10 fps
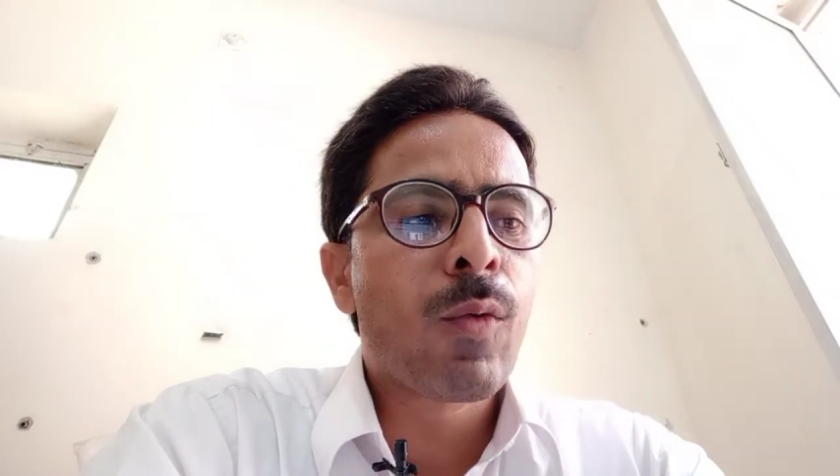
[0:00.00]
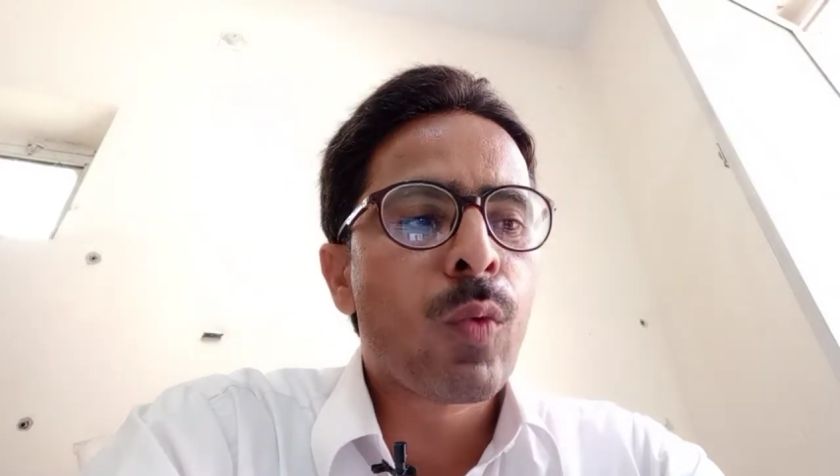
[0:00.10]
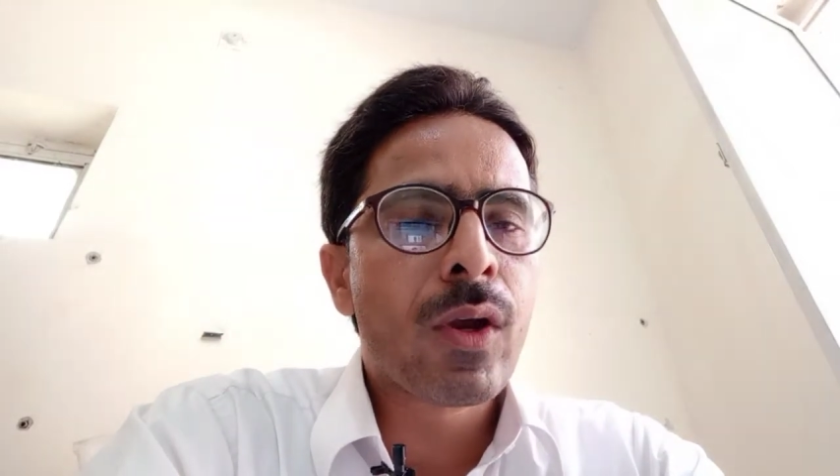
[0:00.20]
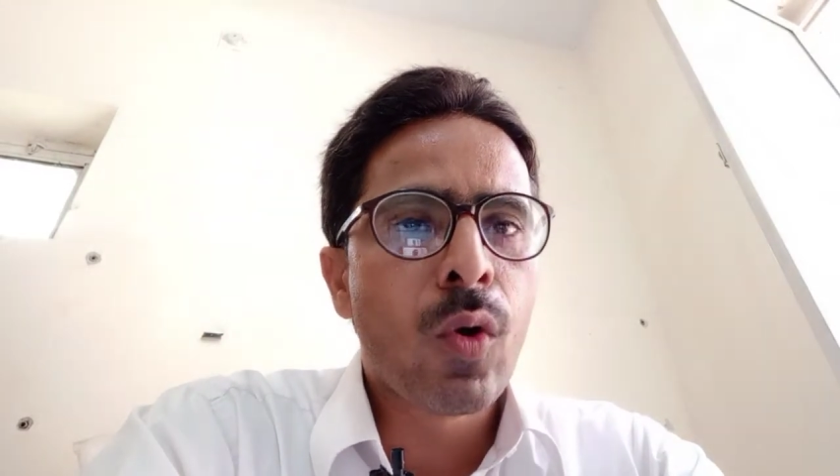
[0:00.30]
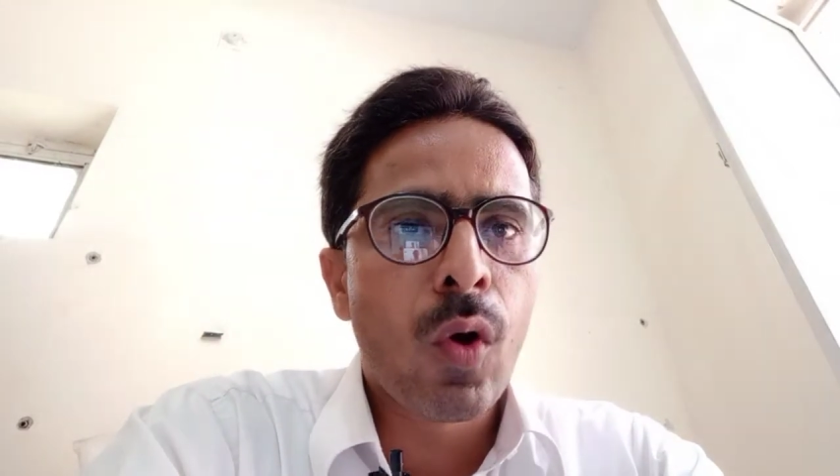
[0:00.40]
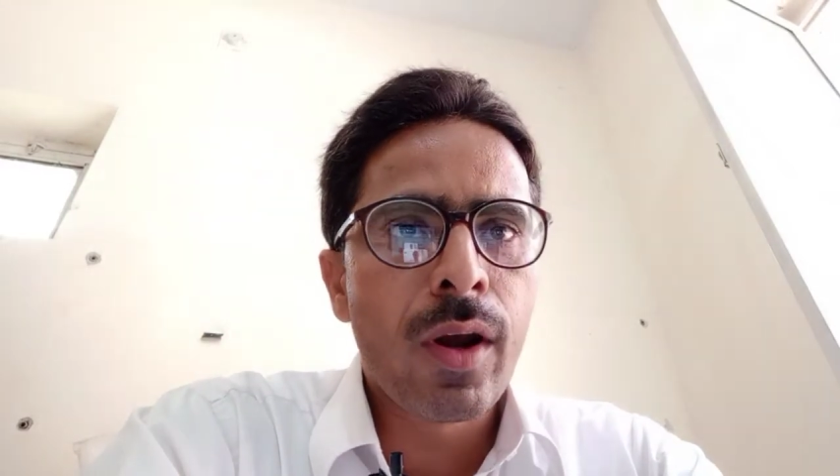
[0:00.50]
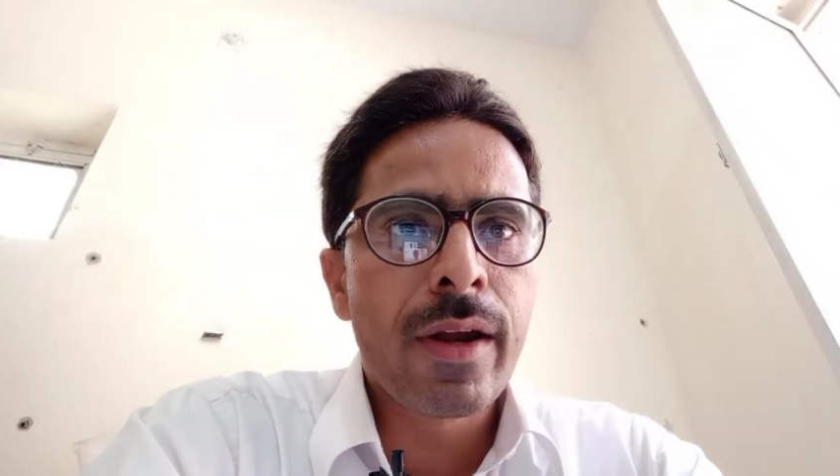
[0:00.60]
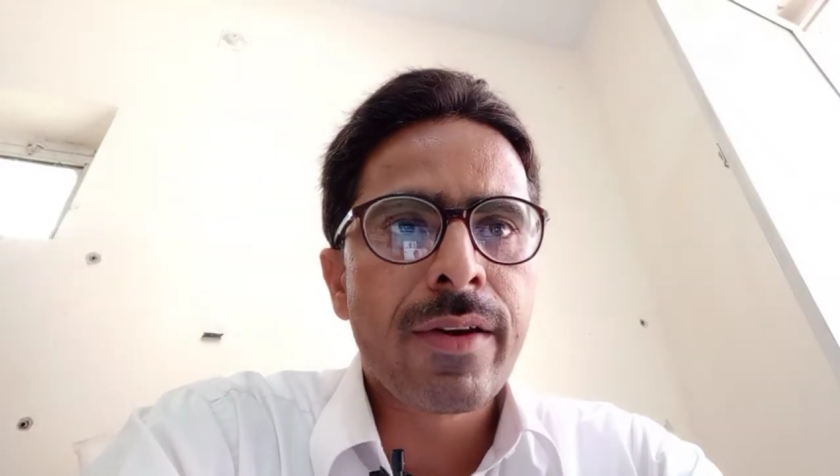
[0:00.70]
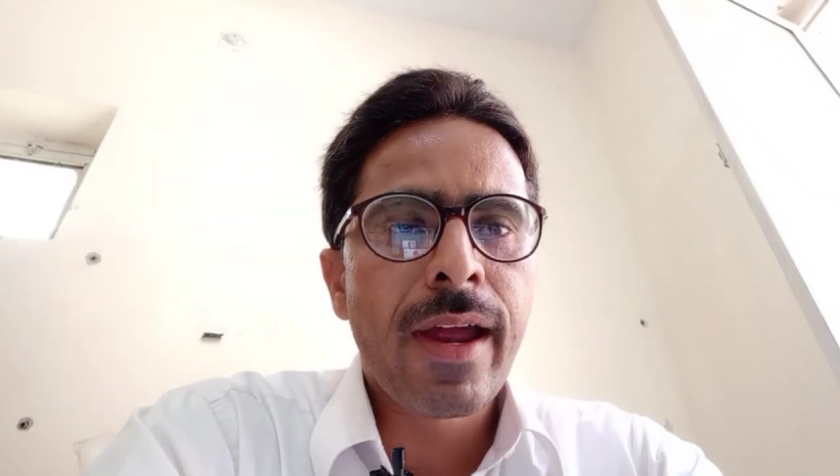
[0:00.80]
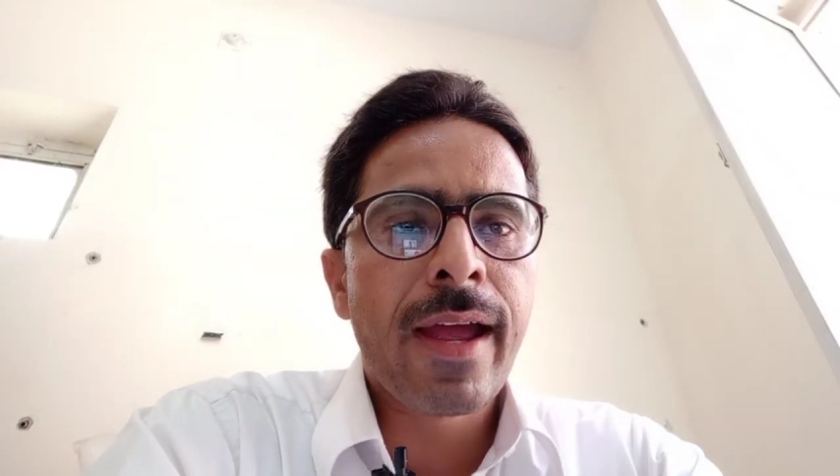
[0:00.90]
call
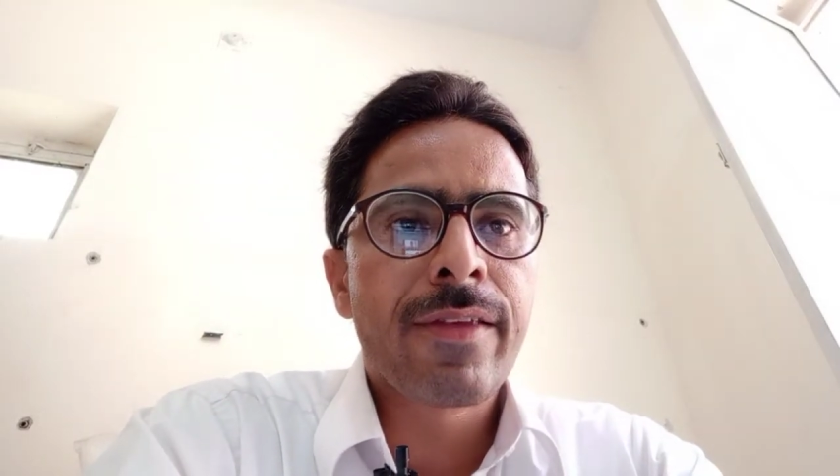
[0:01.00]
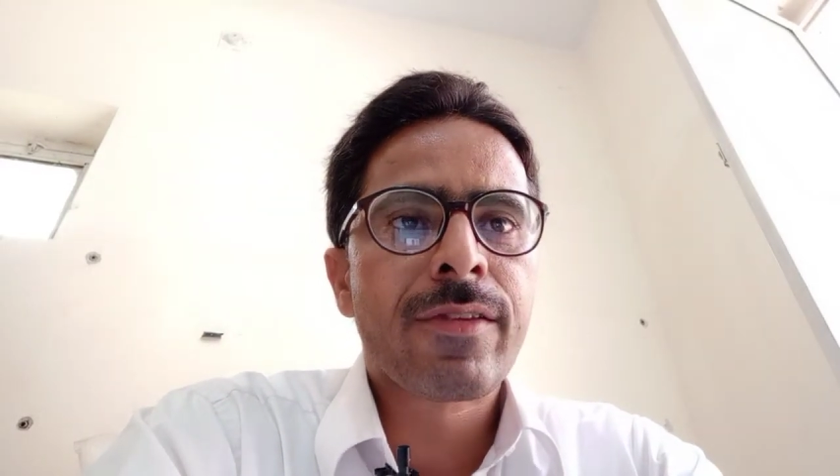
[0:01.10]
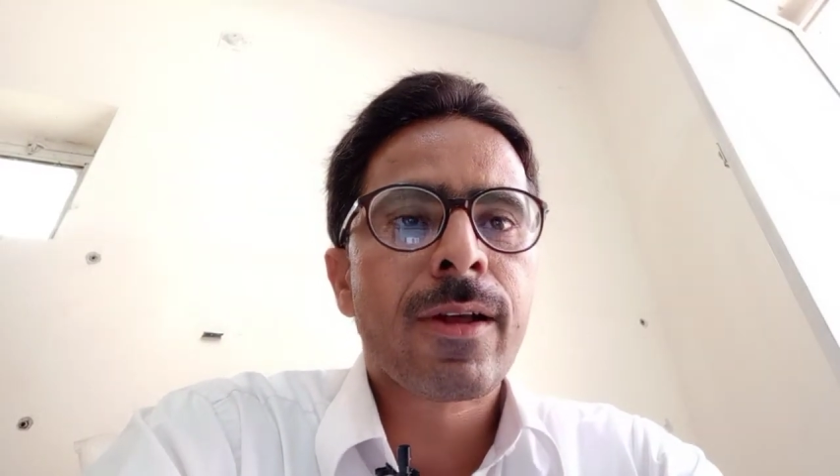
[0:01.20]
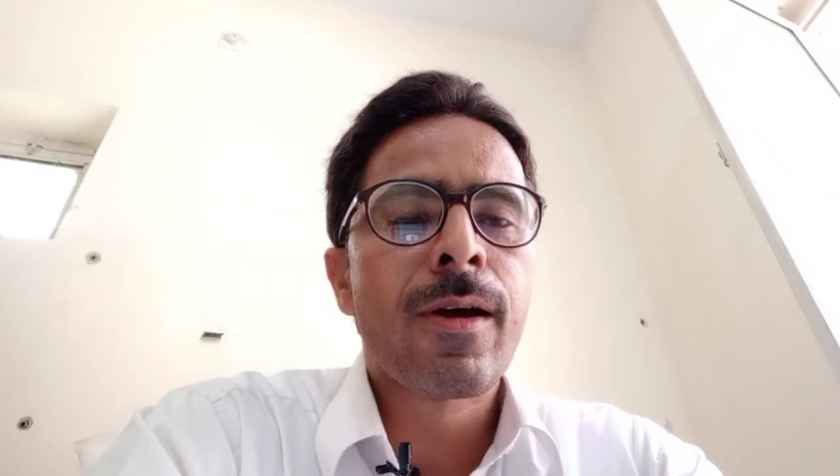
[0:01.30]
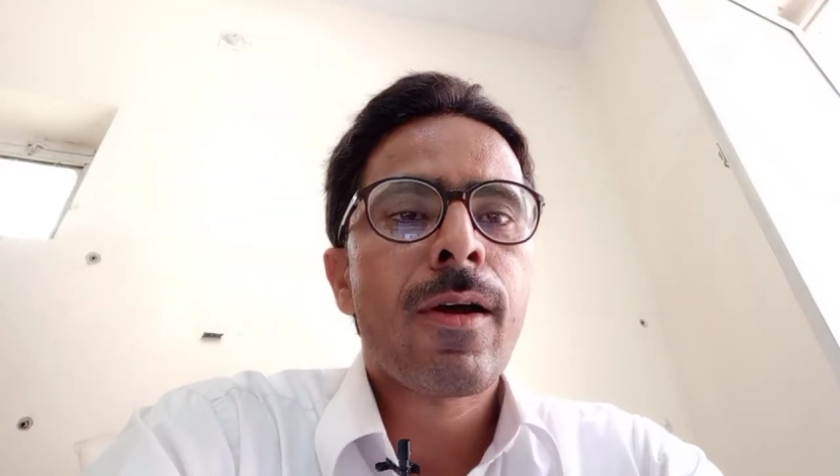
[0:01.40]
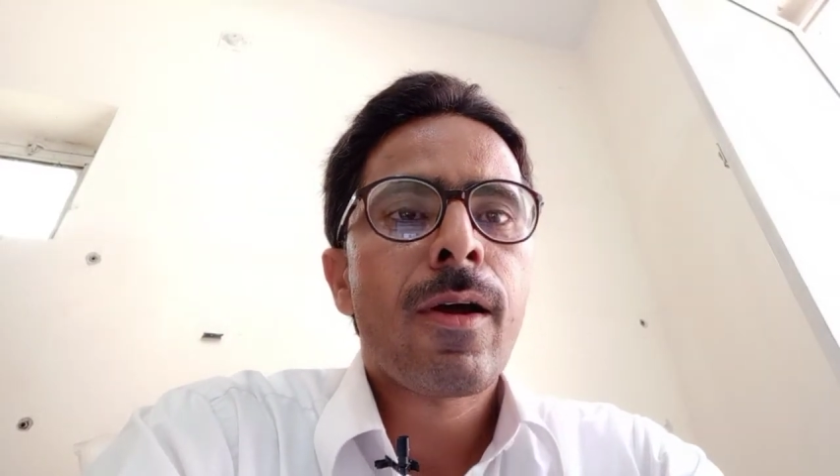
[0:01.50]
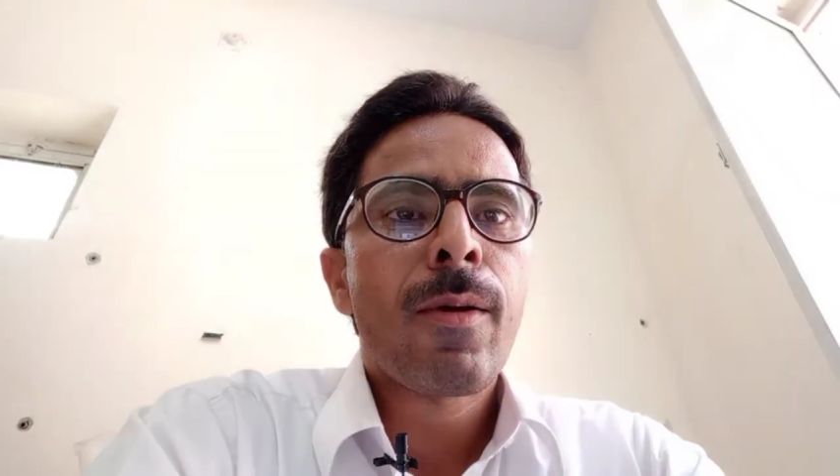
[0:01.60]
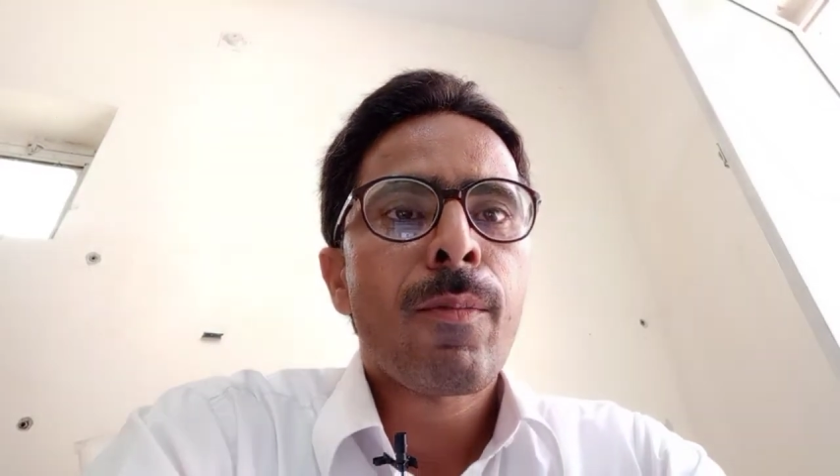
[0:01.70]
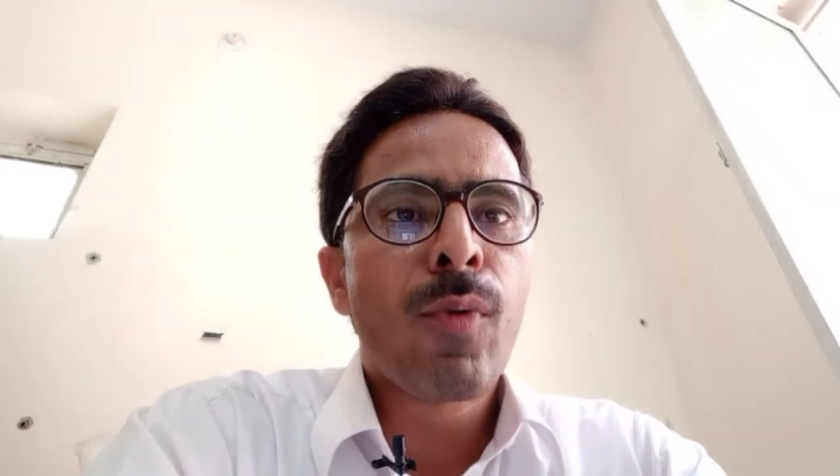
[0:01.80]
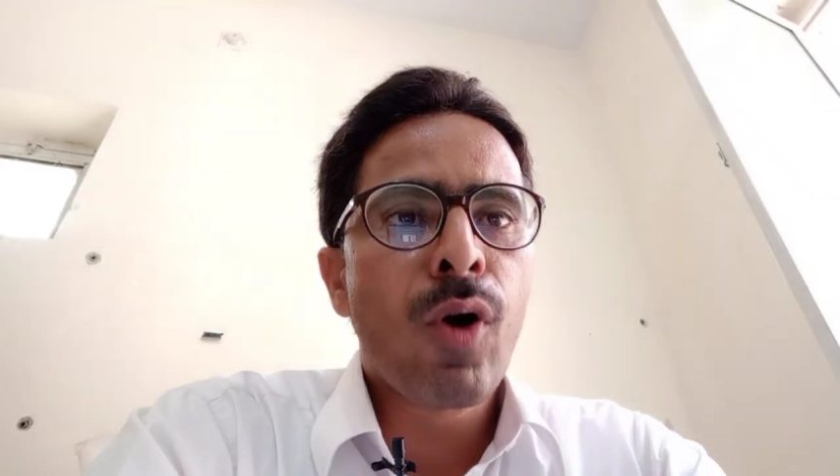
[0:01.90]
it as the
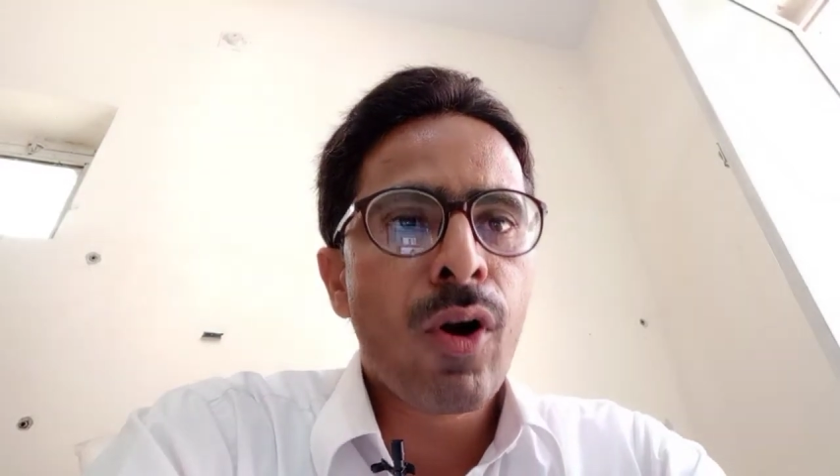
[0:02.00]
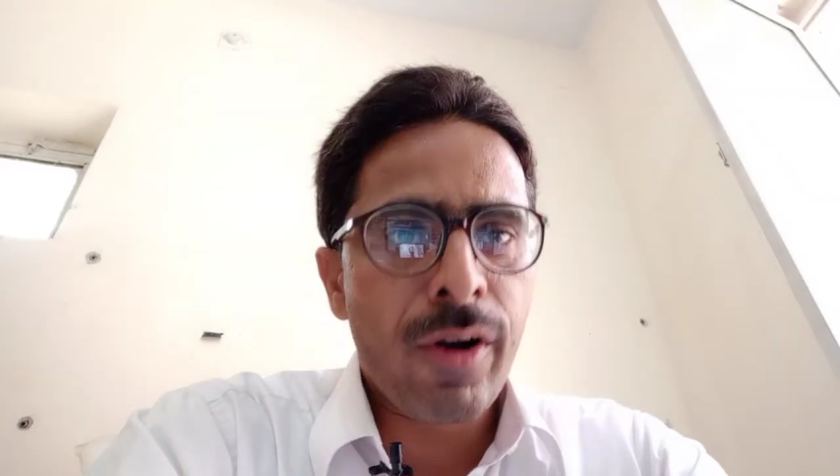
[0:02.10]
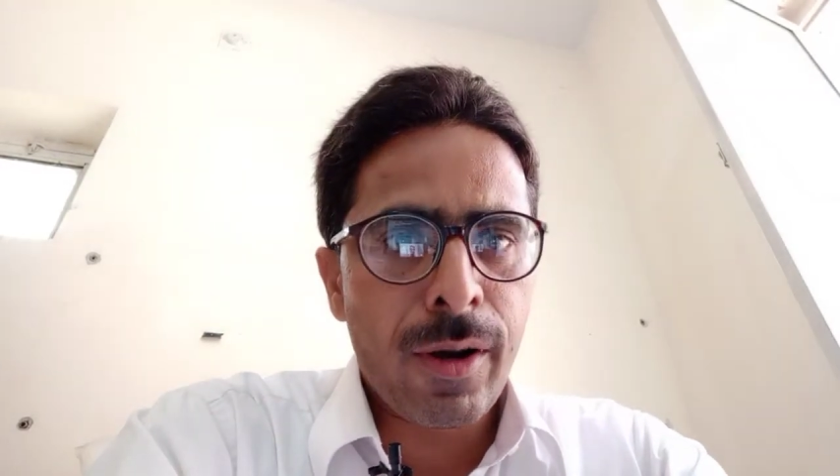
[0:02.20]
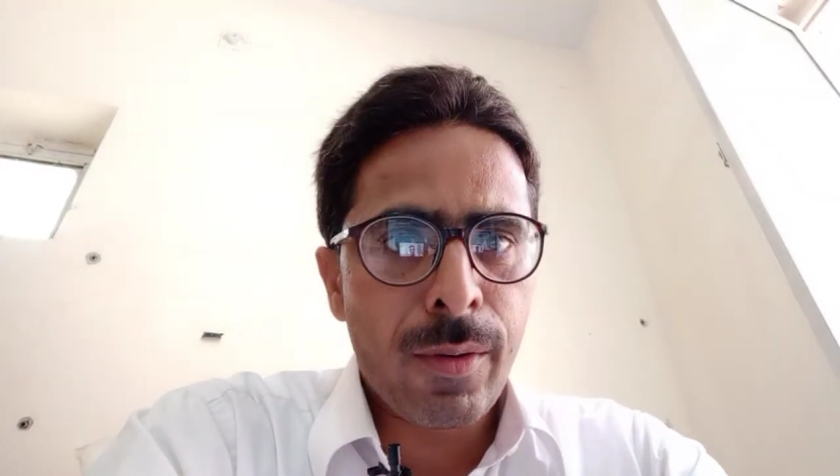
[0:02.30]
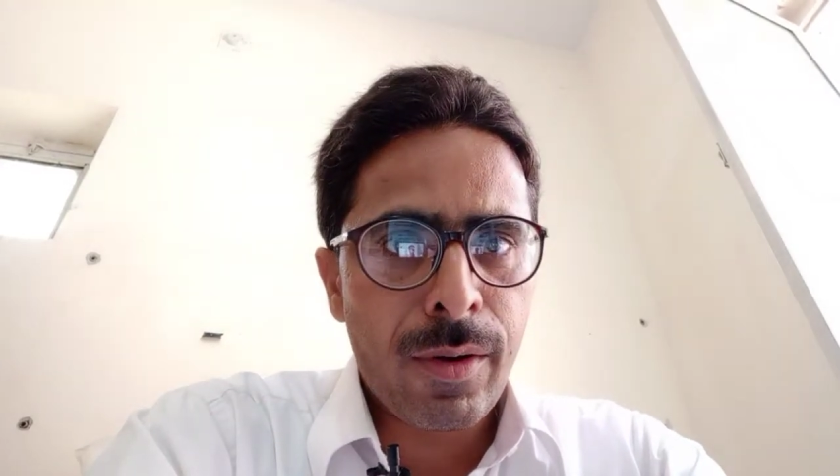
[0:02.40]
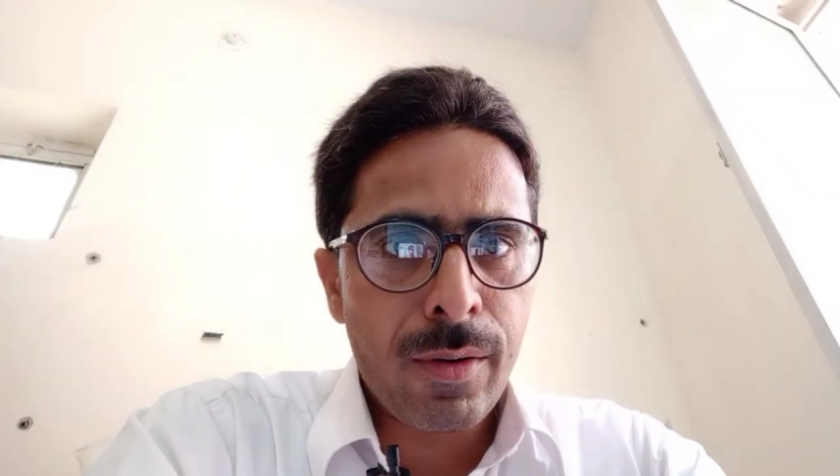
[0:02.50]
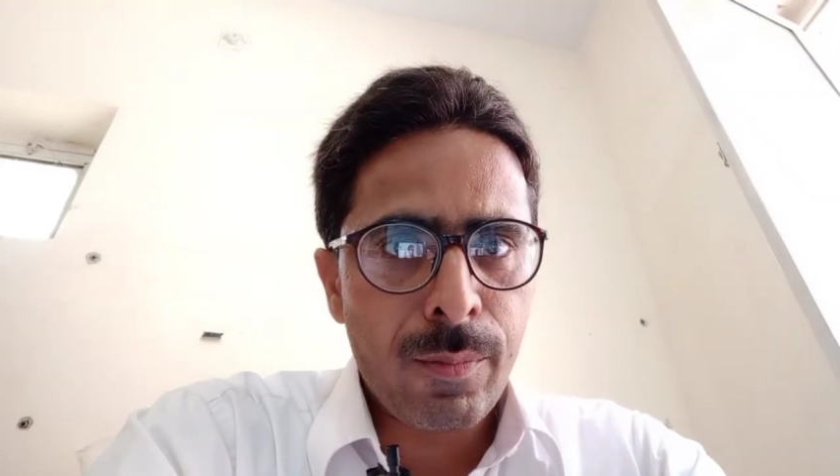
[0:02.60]
modern